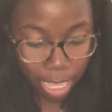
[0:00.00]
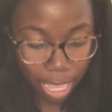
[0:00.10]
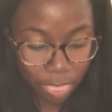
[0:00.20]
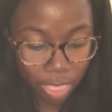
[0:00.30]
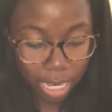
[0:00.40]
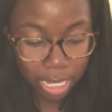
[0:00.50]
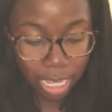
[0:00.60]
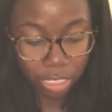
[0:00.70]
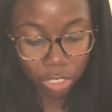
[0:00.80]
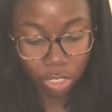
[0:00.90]
And then
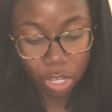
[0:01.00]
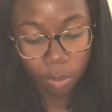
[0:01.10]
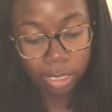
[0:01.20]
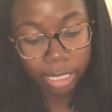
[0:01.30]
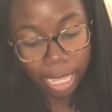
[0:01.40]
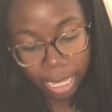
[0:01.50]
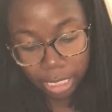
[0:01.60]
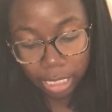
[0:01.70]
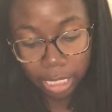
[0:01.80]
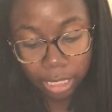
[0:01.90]
next thing you know, it was
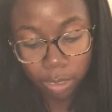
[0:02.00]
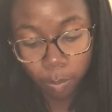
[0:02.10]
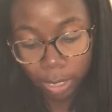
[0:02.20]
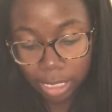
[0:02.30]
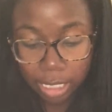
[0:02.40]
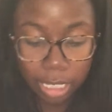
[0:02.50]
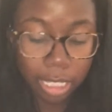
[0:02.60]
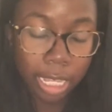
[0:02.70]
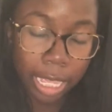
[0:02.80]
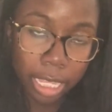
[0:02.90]
Caitlin, then Winston,
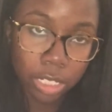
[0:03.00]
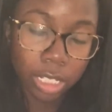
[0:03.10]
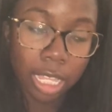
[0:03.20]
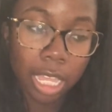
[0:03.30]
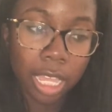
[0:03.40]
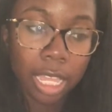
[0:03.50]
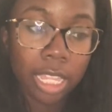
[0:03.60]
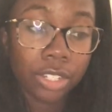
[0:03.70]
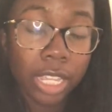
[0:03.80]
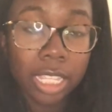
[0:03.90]
then Angela.
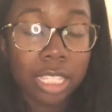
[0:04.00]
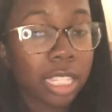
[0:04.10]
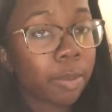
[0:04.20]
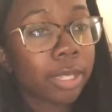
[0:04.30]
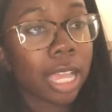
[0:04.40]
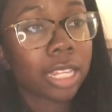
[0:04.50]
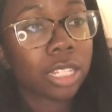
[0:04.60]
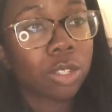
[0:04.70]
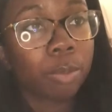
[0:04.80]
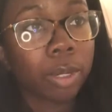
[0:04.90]
JC was
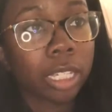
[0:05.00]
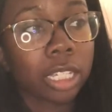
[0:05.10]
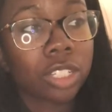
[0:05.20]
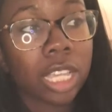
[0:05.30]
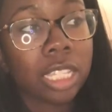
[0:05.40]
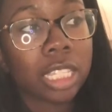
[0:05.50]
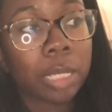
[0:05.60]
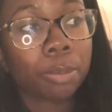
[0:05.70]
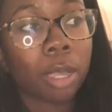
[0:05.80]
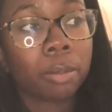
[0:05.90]
actually doing pretty good.
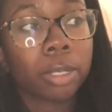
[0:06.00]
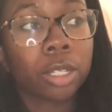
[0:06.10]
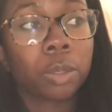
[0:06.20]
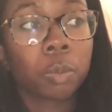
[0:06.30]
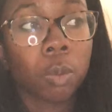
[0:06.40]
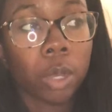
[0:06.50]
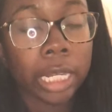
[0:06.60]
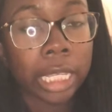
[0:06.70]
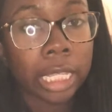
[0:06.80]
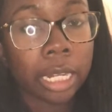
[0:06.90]
JC probably could have
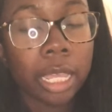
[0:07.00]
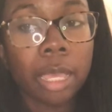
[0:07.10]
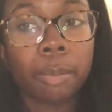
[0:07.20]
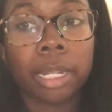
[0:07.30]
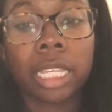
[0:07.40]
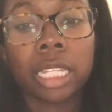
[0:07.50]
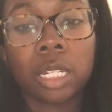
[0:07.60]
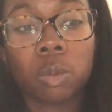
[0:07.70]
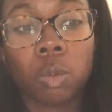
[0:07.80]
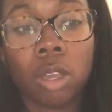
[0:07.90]
won it, but he
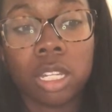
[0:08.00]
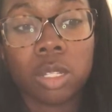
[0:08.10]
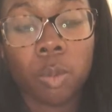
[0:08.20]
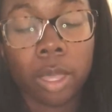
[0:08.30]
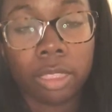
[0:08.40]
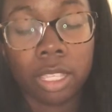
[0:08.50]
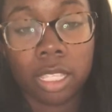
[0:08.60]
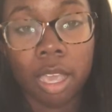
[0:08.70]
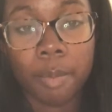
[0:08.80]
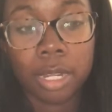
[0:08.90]
didn't want to win this
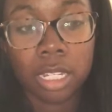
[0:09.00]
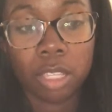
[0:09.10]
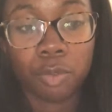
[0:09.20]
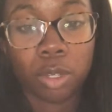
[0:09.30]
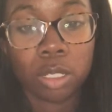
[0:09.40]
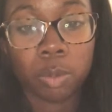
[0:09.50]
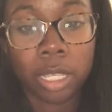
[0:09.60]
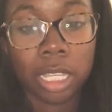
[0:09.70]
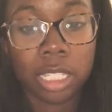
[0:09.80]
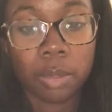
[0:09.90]
competition the first
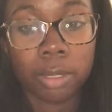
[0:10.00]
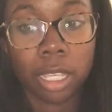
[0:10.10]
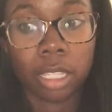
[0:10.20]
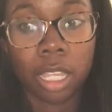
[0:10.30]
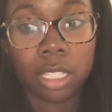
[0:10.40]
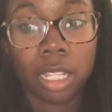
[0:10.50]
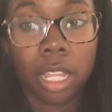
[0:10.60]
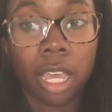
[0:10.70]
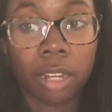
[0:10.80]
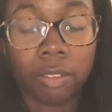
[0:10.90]
week because he was like, that's a
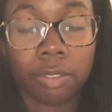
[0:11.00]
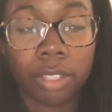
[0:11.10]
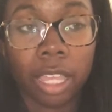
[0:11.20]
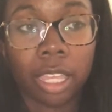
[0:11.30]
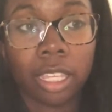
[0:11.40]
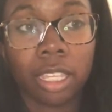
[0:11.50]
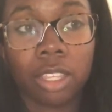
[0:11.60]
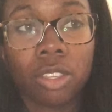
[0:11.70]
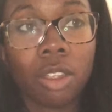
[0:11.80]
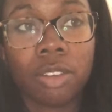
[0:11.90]
lot of, like,
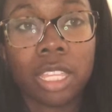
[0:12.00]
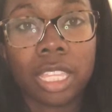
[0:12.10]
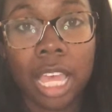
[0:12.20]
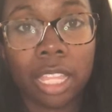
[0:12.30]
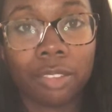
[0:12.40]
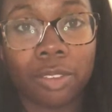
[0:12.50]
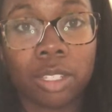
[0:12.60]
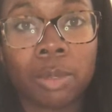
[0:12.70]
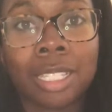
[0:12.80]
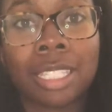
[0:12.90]
you don't need that the
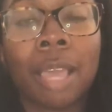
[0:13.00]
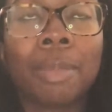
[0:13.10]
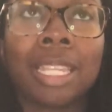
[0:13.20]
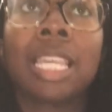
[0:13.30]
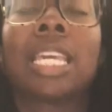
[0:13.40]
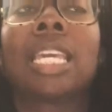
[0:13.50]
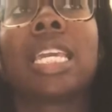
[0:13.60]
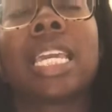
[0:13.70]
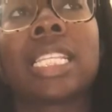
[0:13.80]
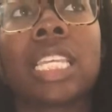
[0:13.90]
first week. So, I mean,
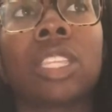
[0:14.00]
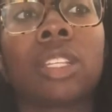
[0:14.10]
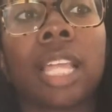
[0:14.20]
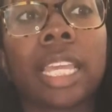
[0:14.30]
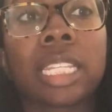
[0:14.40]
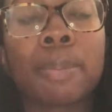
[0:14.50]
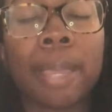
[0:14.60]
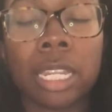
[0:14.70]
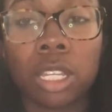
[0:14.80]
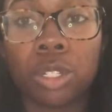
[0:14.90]
it's either, like,
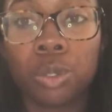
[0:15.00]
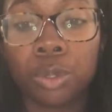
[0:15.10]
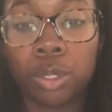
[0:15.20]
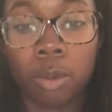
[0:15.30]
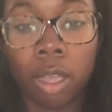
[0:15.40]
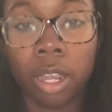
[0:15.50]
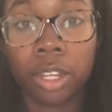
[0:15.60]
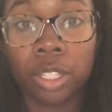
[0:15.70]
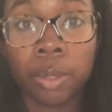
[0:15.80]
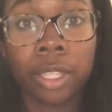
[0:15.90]
depending on who you are,
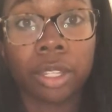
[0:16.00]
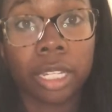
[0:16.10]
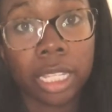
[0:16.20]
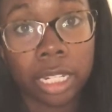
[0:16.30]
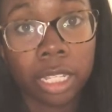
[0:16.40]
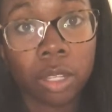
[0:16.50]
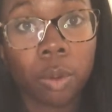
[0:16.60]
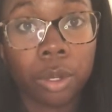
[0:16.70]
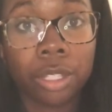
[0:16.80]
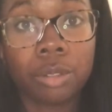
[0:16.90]
you either need it
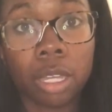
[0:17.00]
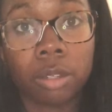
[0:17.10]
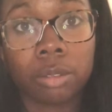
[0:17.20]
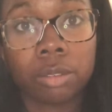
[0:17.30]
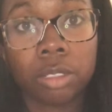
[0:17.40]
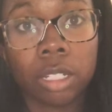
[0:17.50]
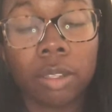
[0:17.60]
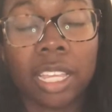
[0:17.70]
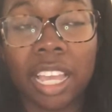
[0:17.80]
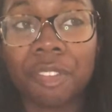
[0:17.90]
or you don't. You know,
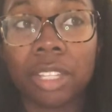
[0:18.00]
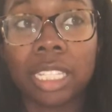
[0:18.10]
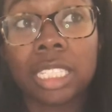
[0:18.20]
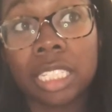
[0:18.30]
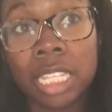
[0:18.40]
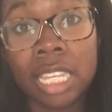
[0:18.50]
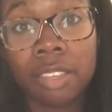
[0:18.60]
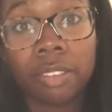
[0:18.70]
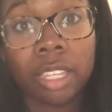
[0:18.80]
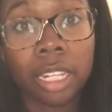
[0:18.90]
like, I feel like
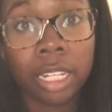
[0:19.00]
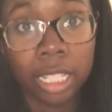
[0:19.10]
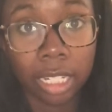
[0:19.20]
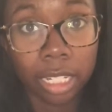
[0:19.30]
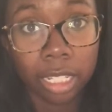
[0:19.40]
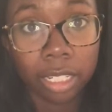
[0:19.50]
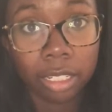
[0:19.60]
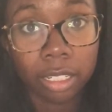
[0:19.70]
Steve needed it.